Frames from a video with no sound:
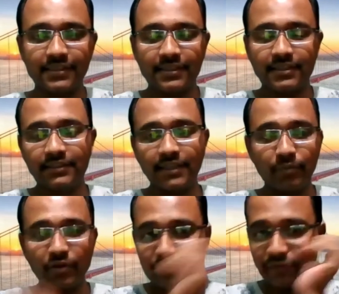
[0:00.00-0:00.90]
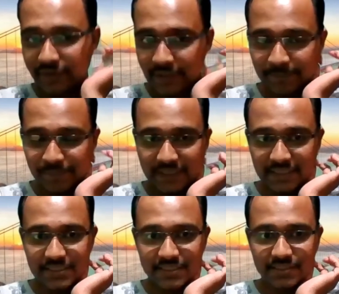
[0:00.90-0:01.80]
the number of
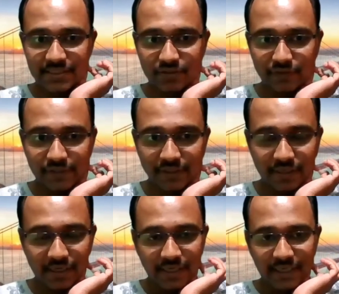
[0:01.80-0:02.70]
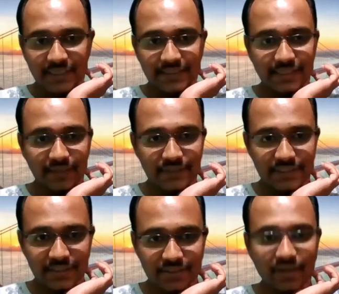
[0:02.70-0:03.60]
instances of your
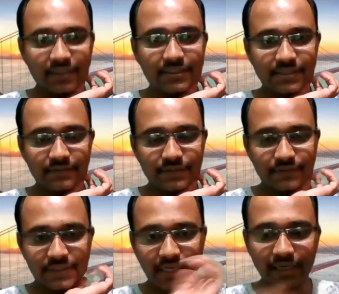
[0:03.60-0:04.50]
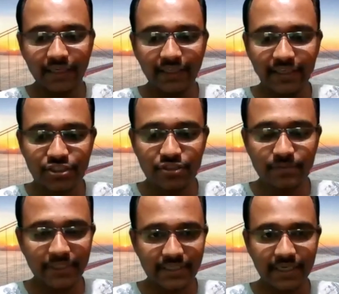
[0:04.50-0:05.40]
services or the servers which are running needs to
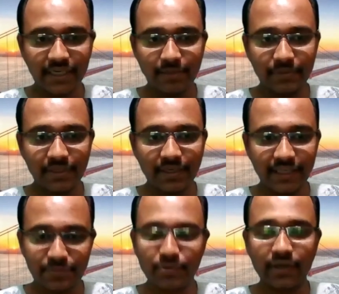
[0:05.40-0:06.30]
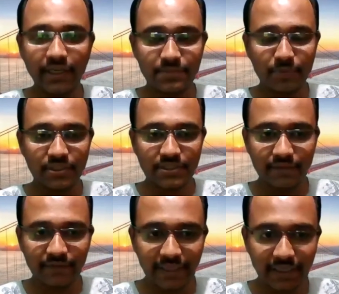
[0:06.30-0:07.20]
be scaled up in an
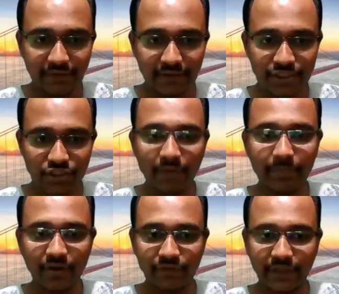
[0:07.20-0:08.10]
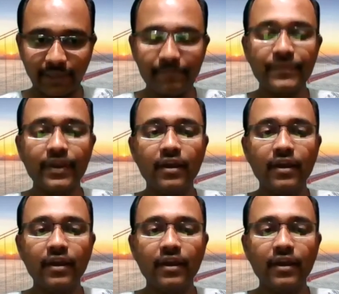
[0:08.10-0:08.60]
exponential way in a very short period of time.